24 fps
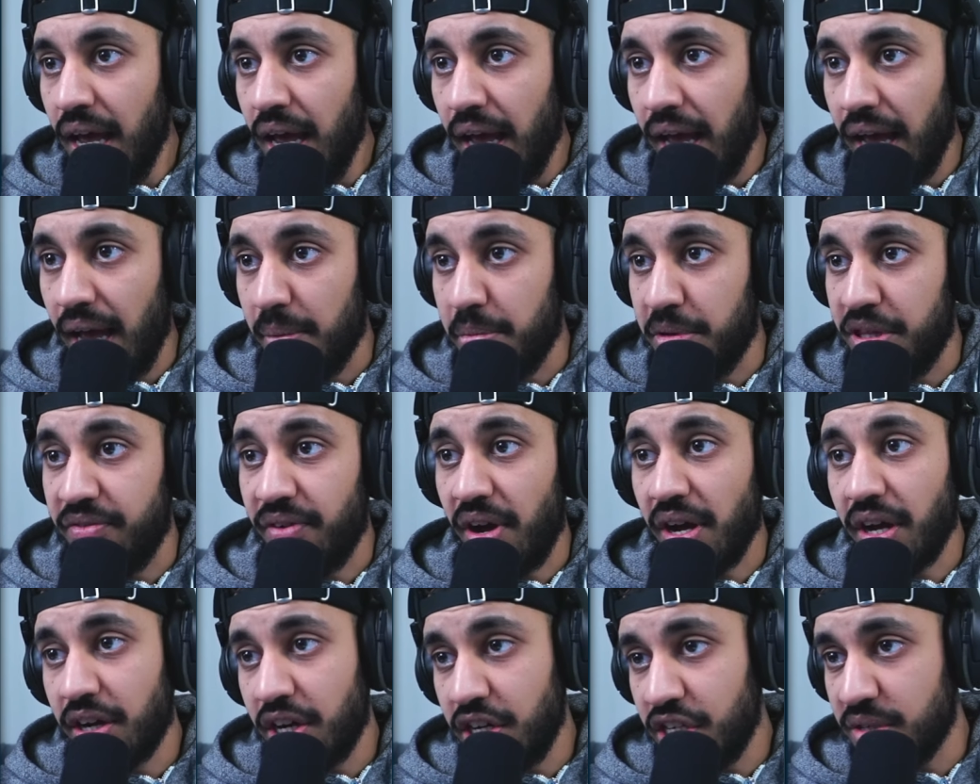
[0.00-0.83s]
But they've
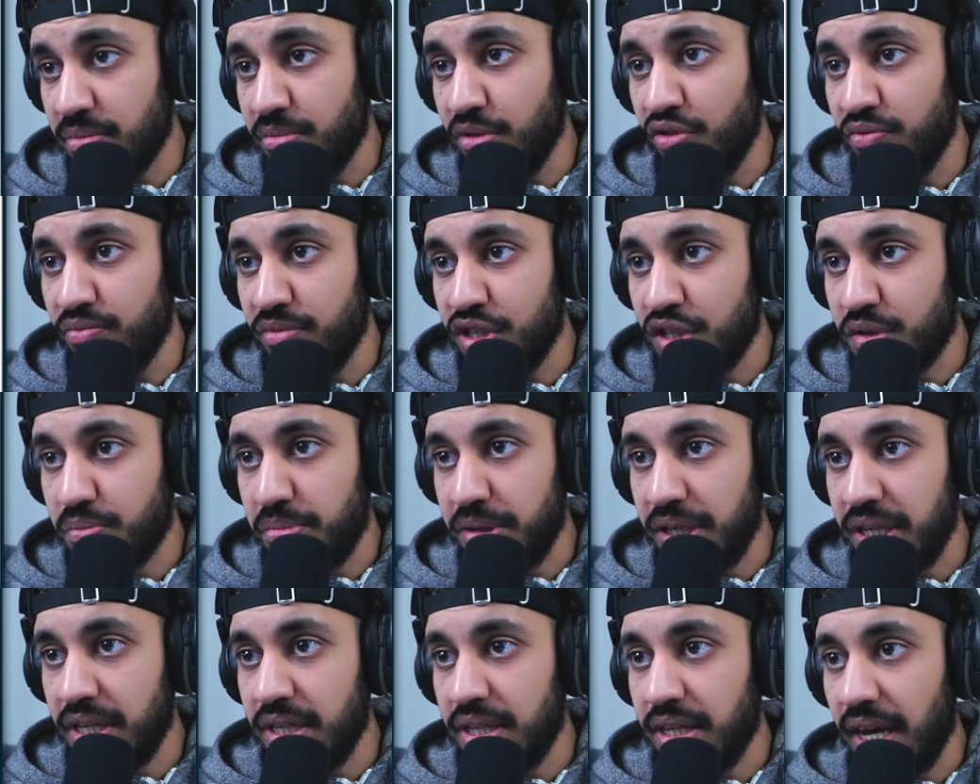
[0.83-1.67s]
increased the movement
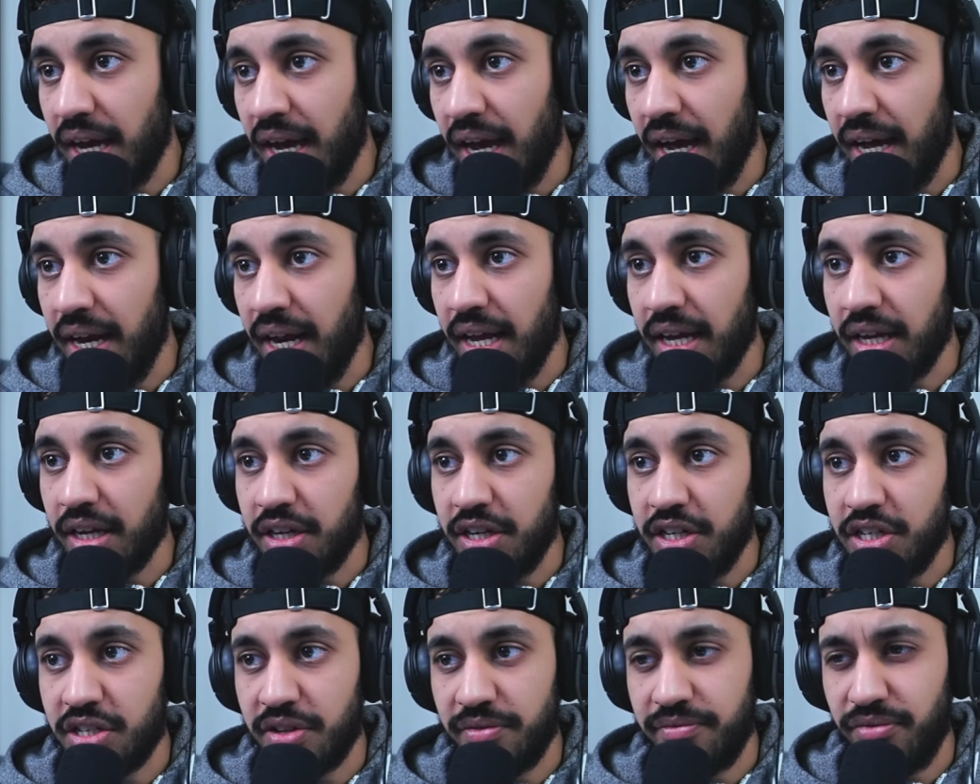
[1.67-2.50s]
speed and
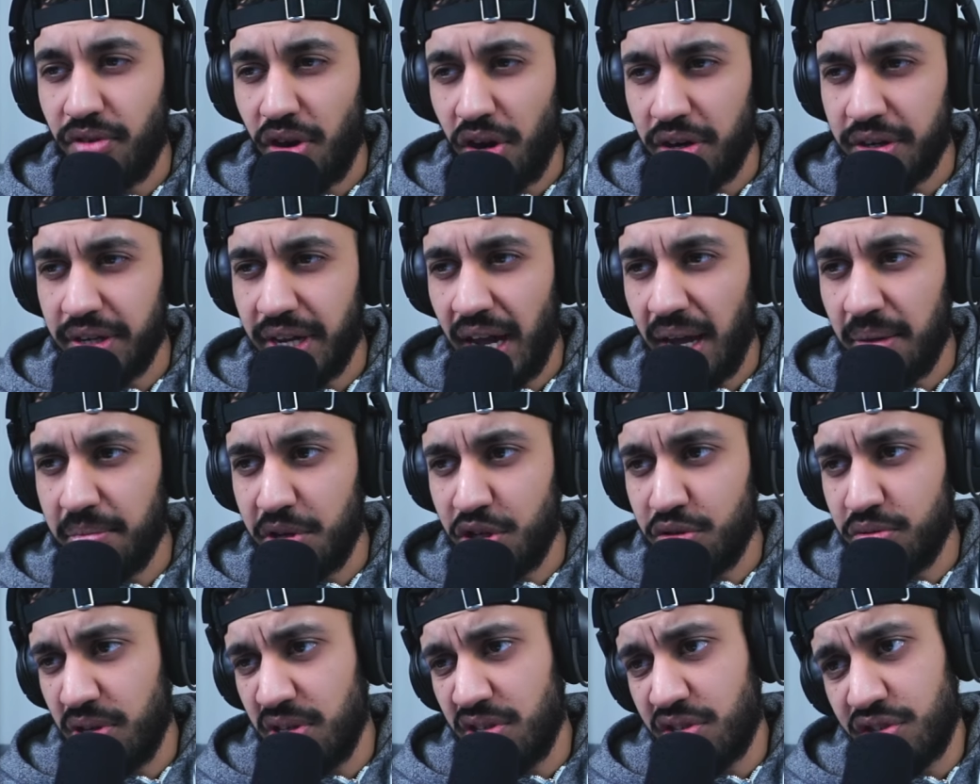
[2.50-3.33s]
increased the far
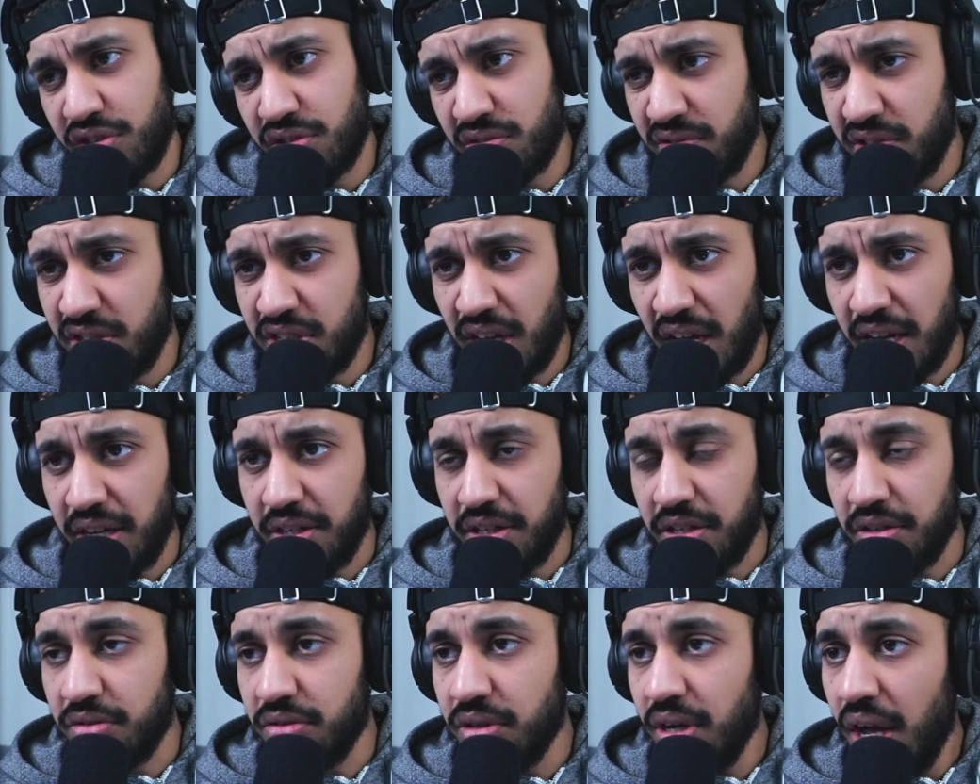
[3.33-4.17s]
damage, which is
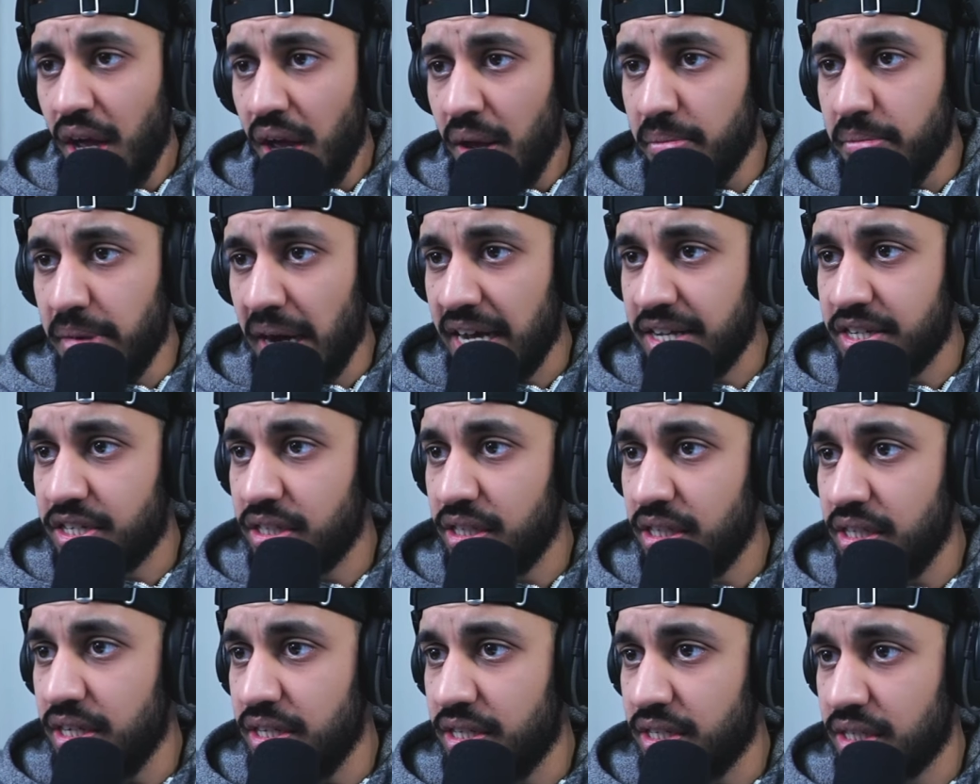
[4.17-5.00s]
ideal.
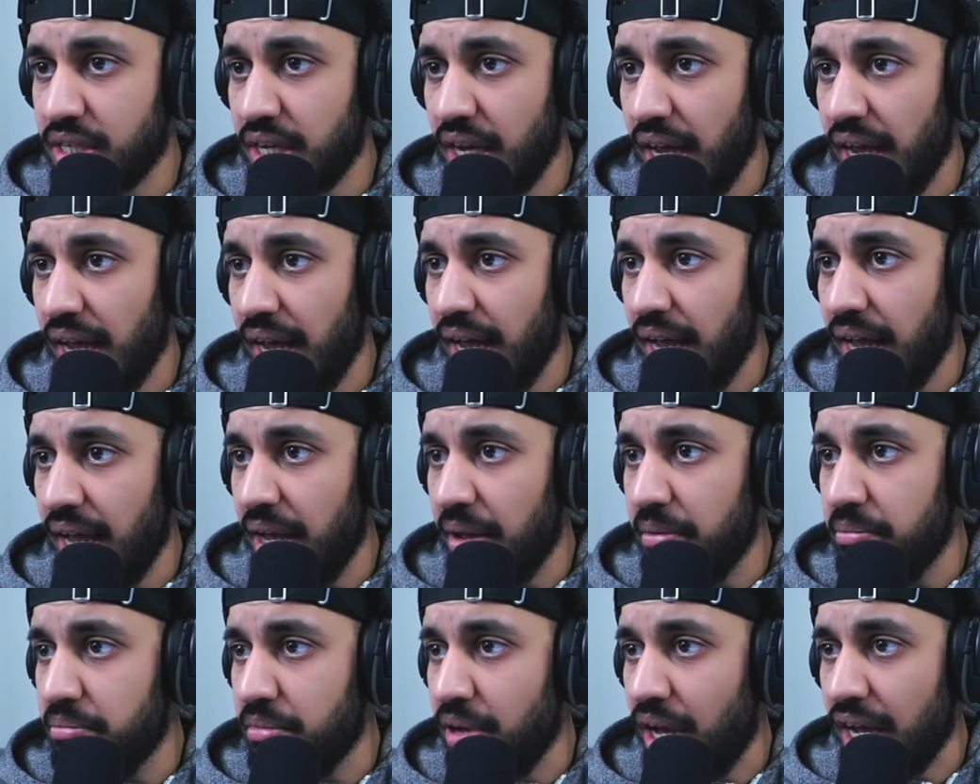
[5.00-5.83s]
Basilisk,
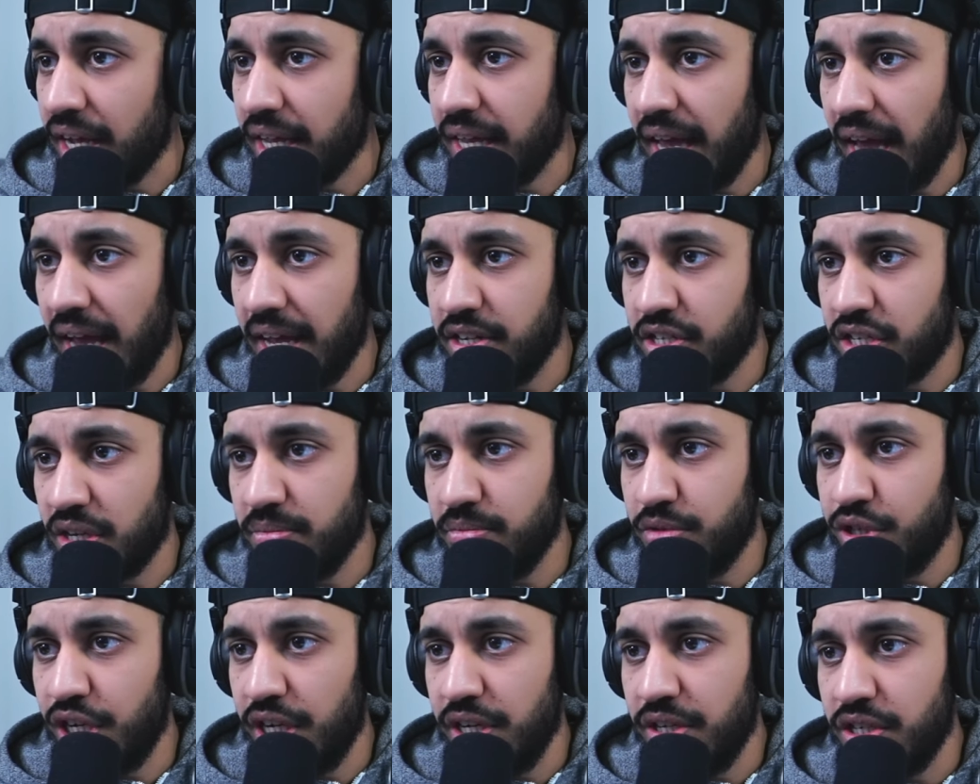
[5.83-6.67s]
again,
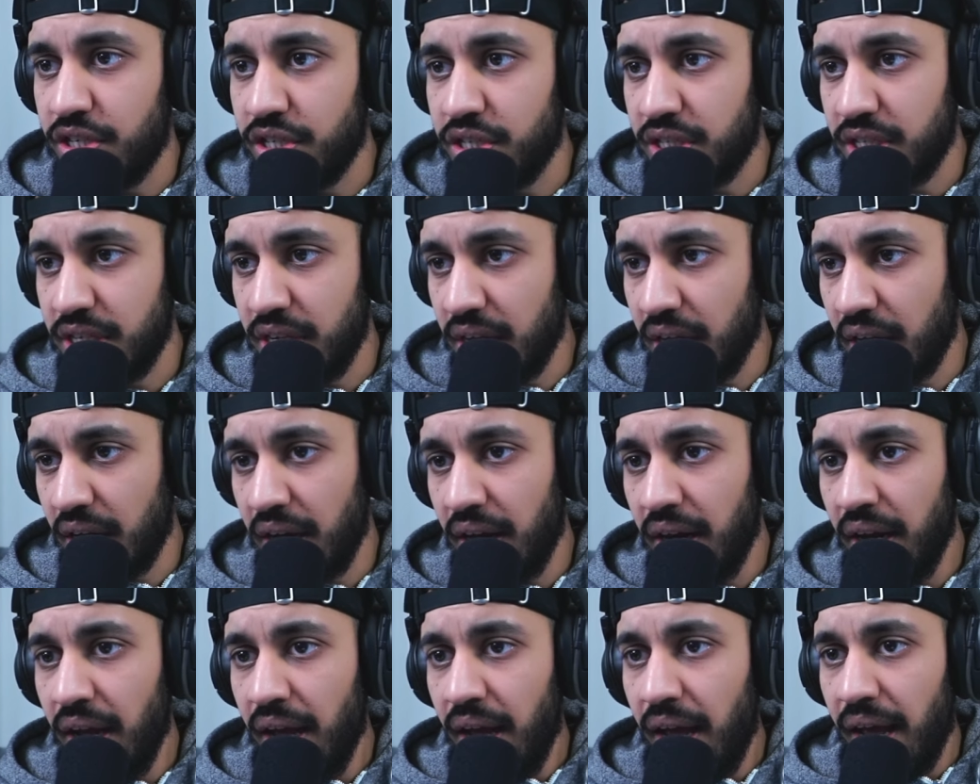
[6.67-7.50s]
some changes here.